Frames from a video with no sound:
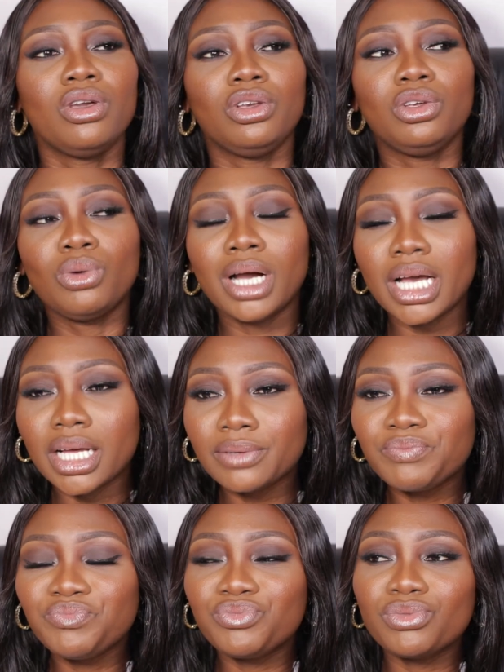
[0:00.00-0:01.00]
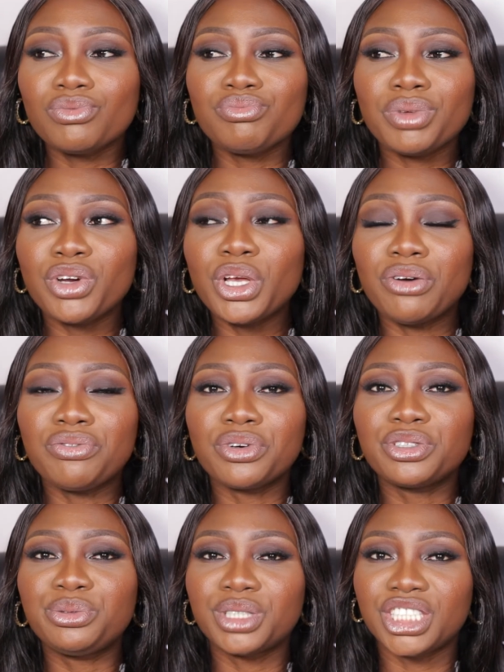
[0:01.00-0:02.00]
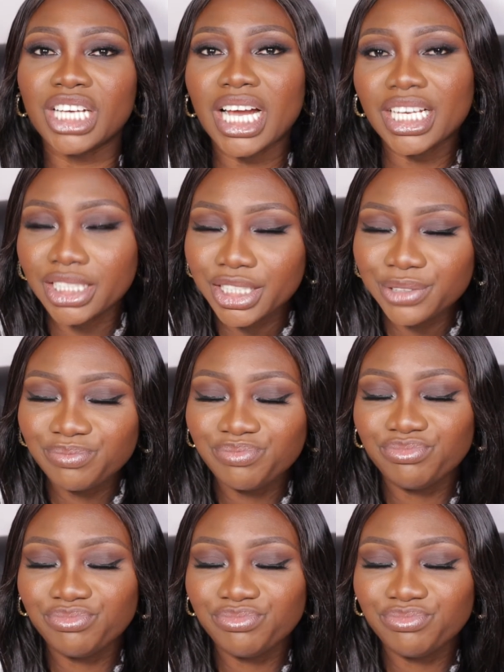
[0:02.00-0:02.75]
You are, before your first recharge,